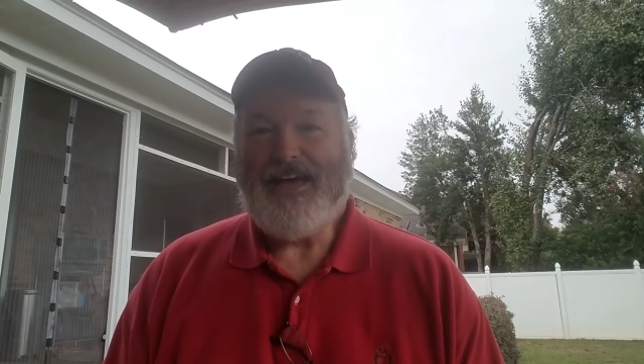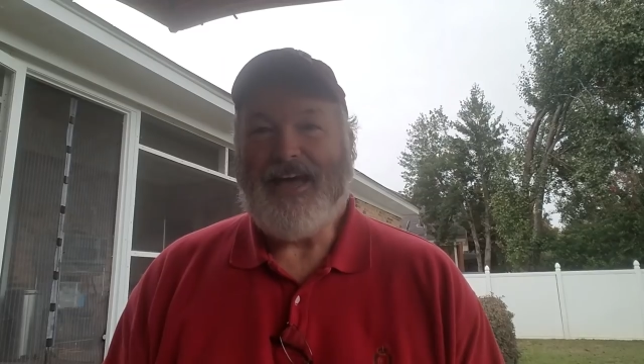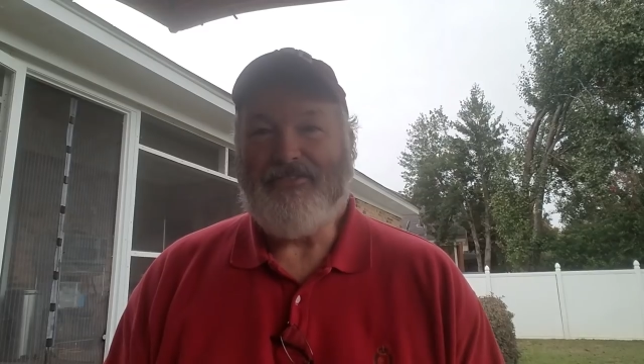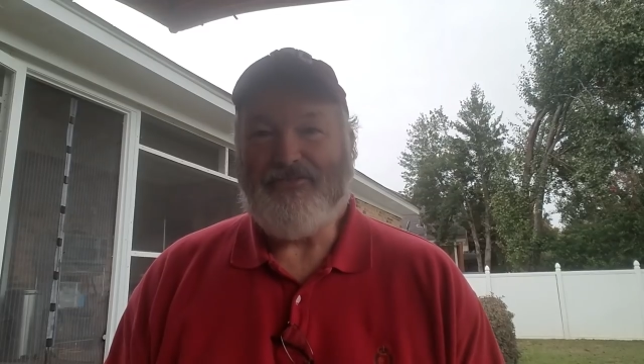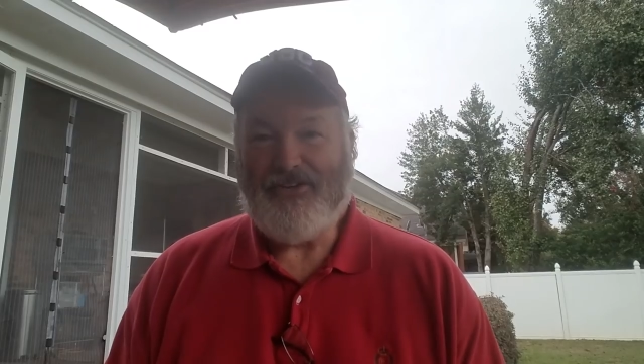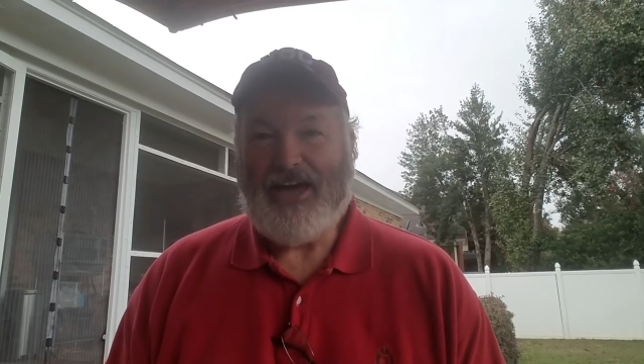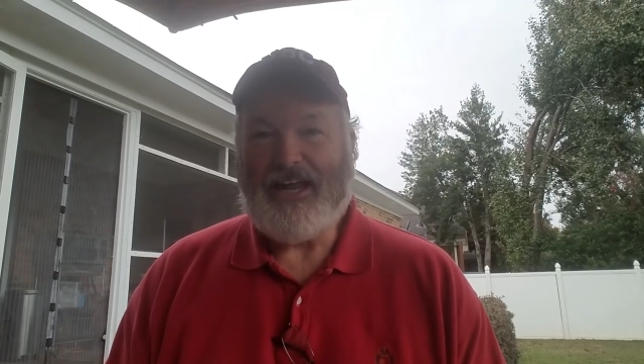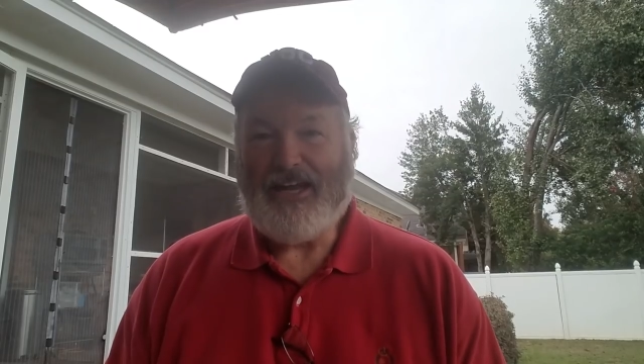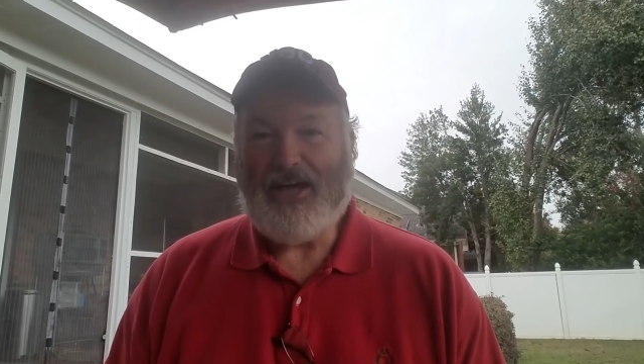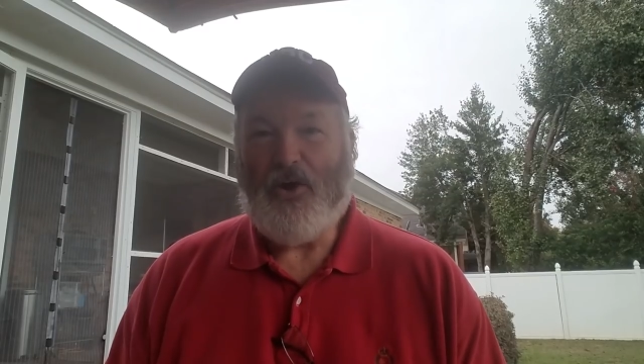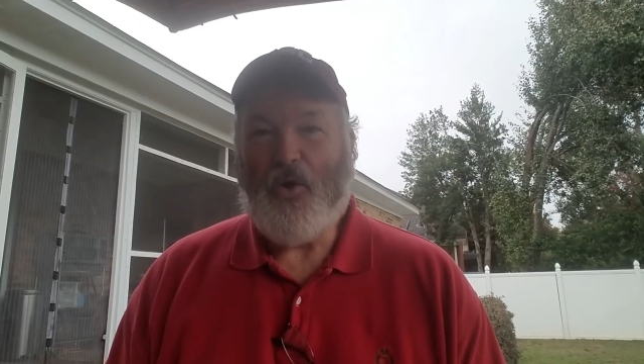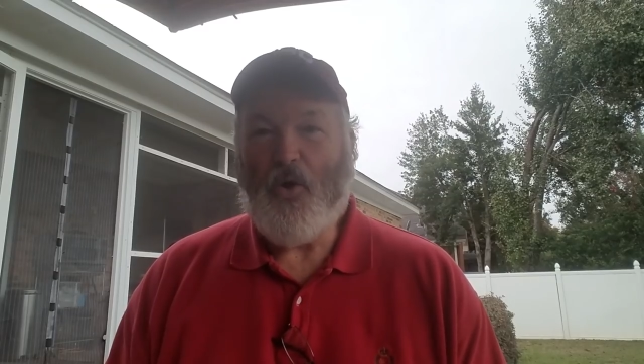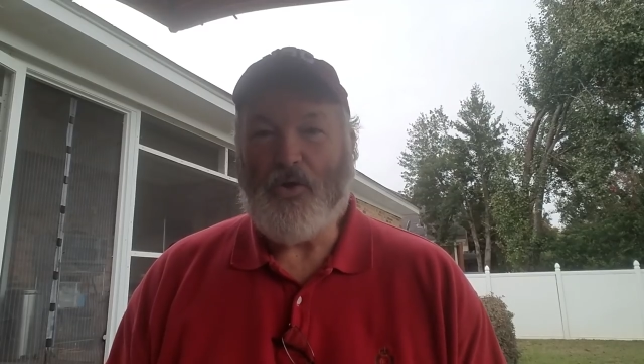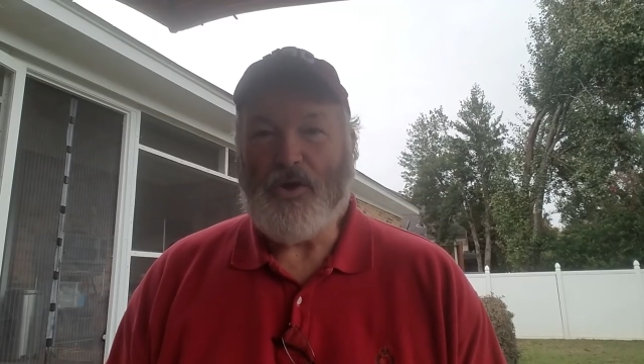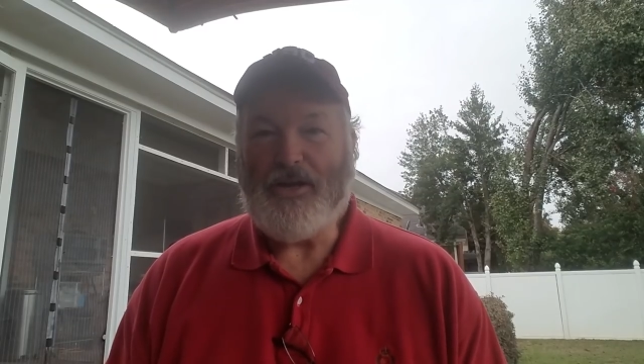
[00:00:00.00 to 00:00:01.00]
I finally
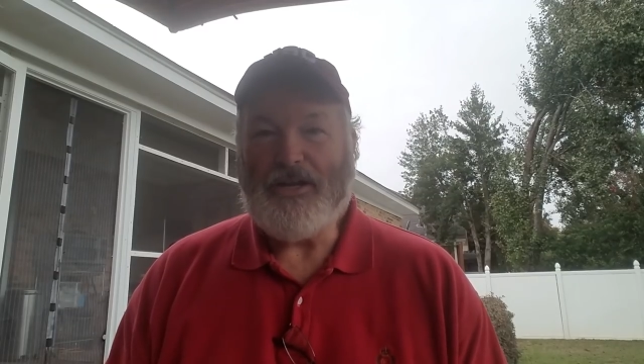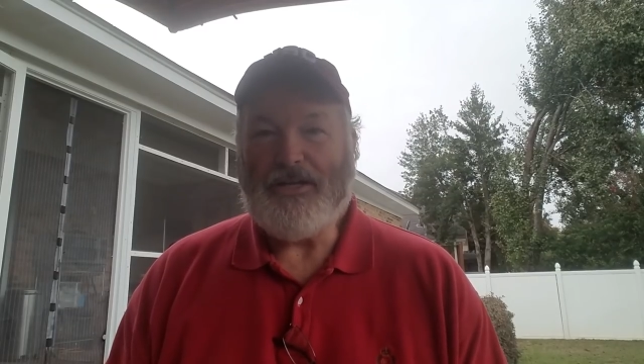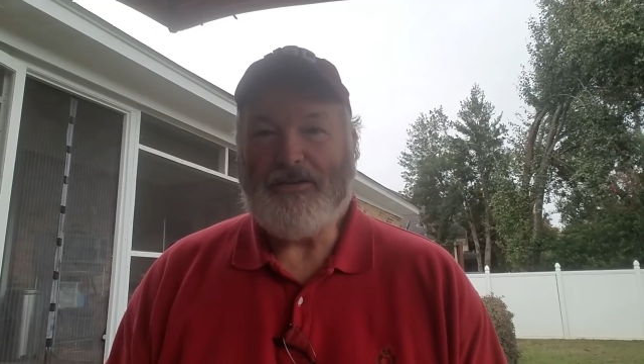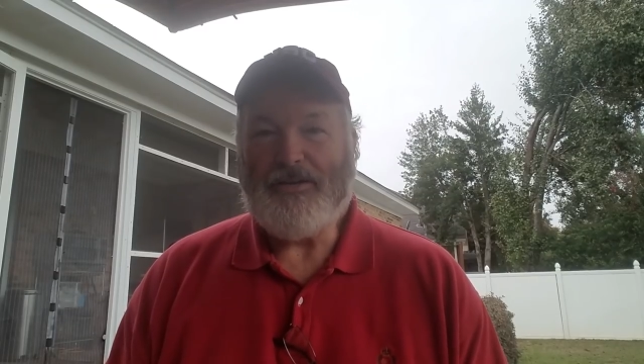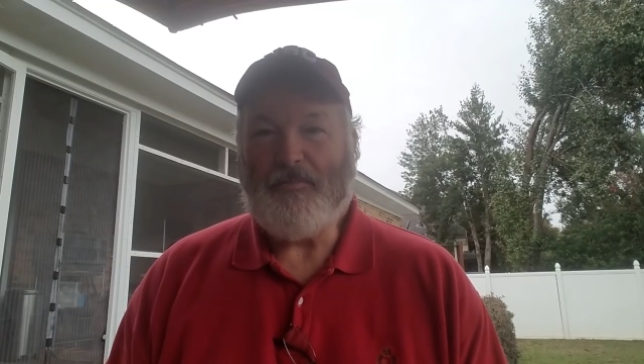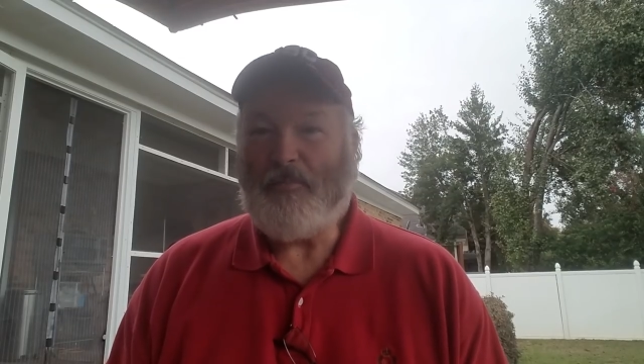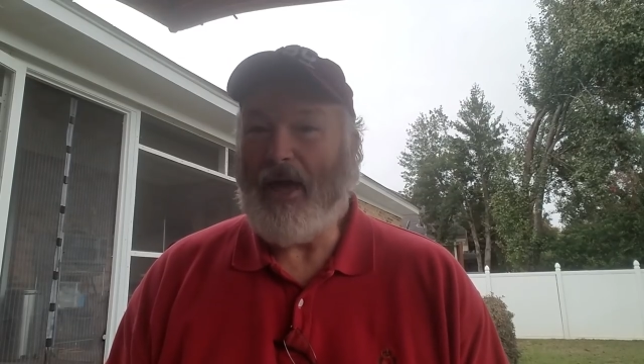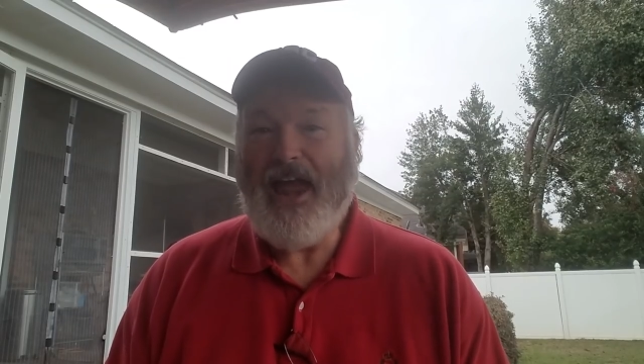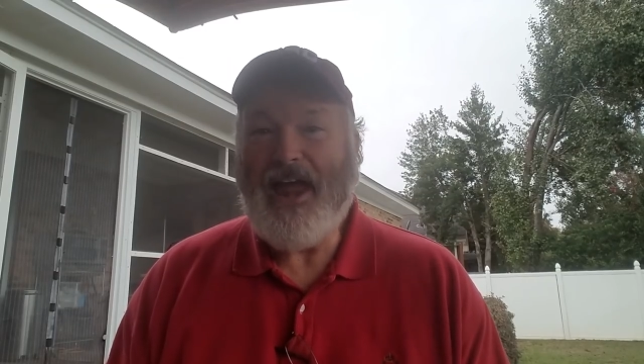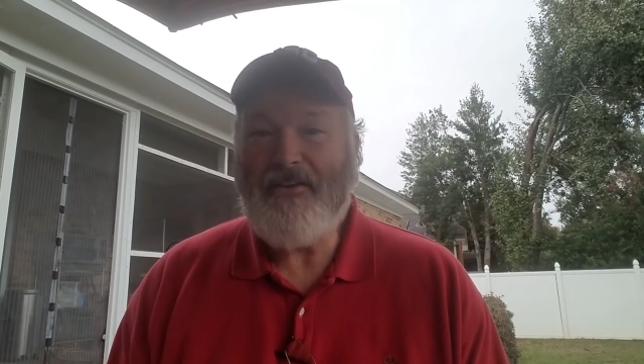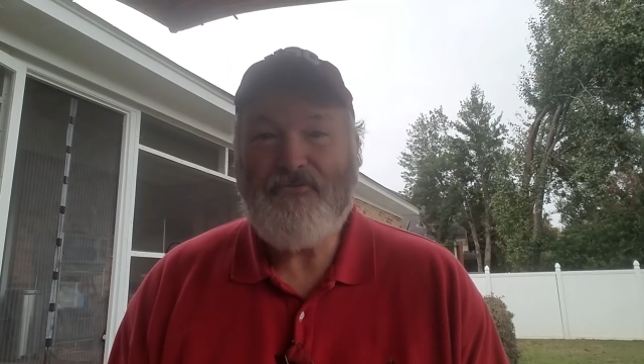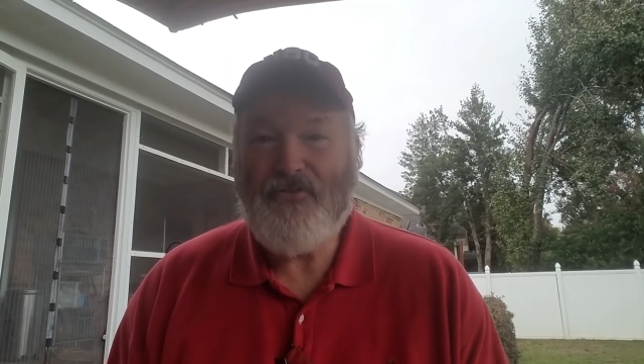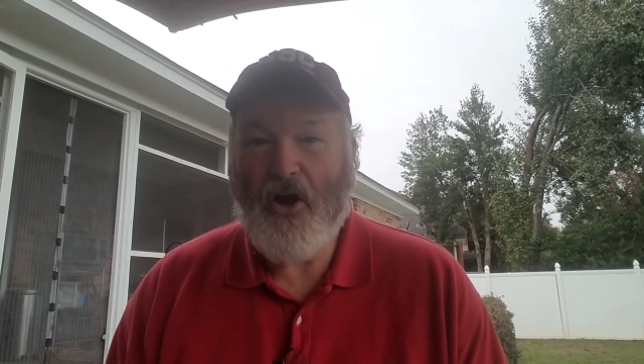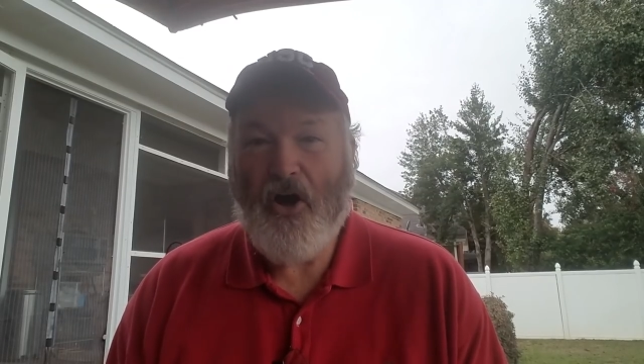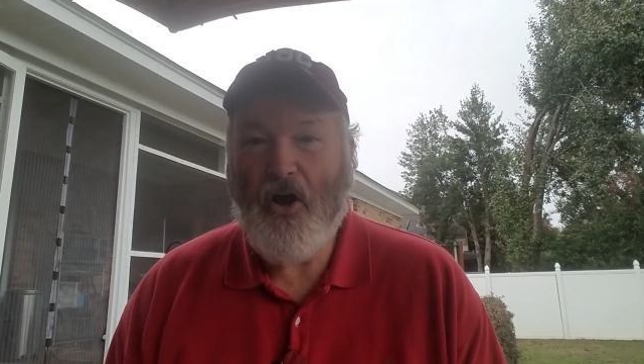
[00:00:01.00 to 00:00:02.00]
ordered it. Paid
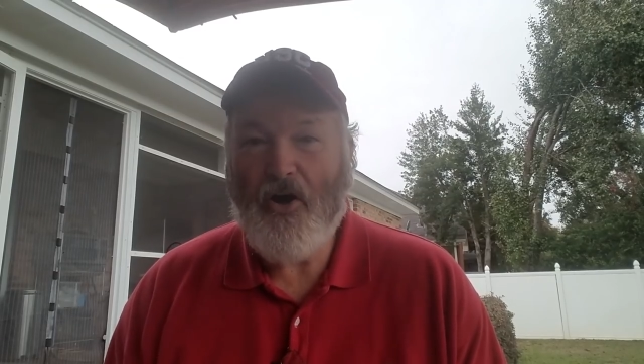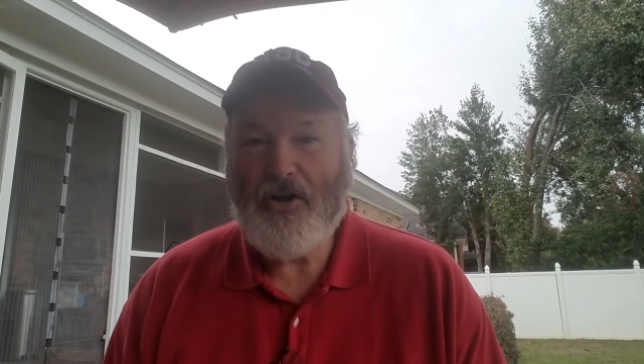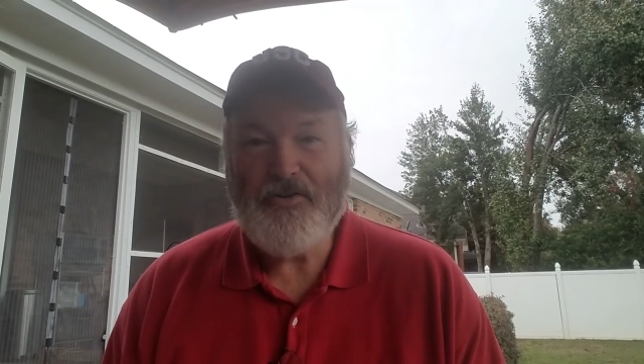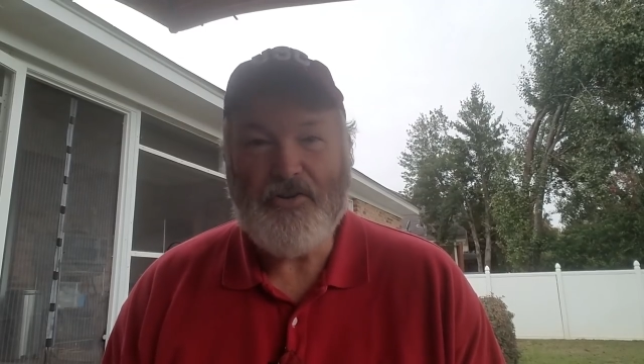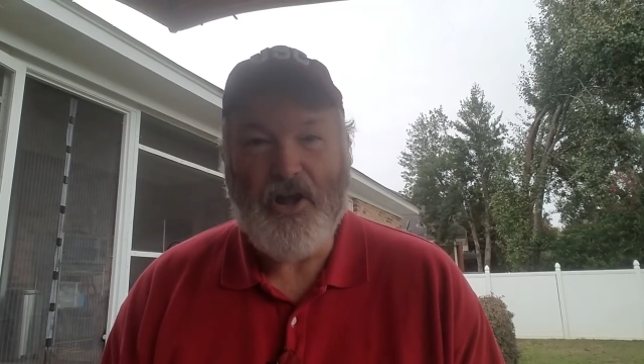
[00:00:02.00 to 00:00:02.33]
for it,